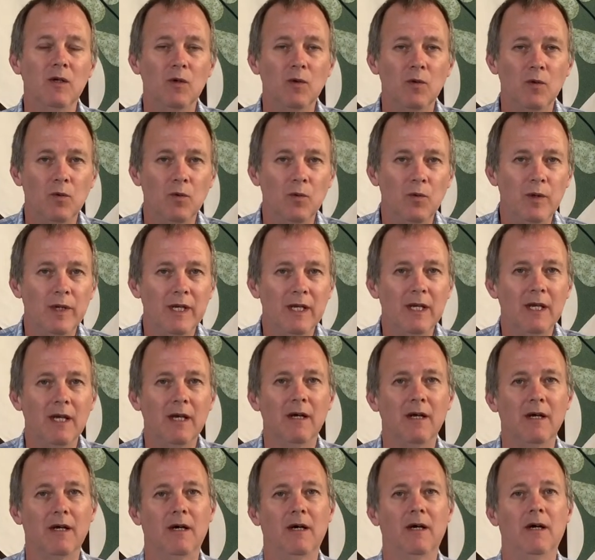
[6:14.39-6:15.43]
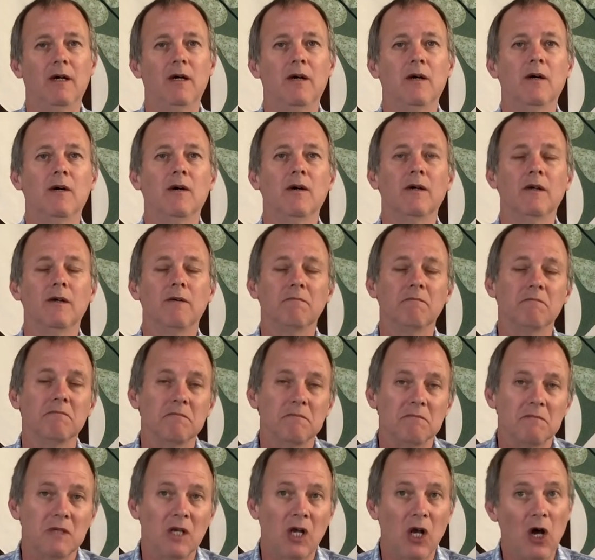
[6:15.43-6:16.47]
we are
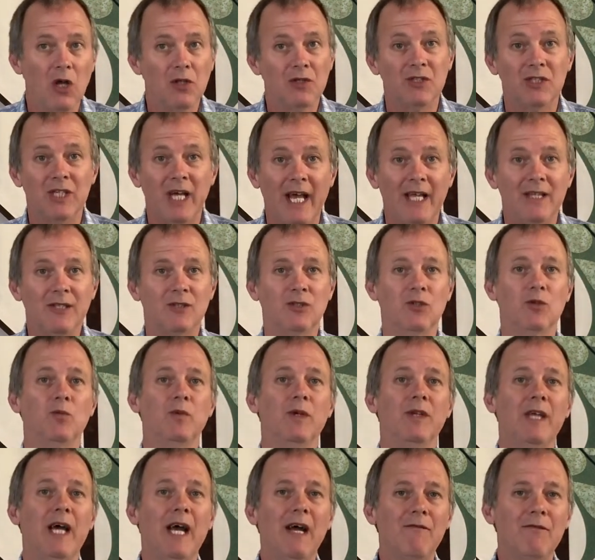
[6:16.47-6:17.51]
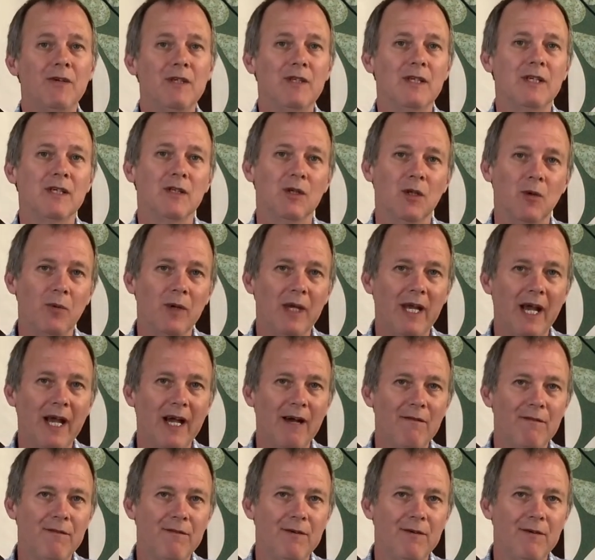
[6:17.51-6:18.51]
content with everything that we have.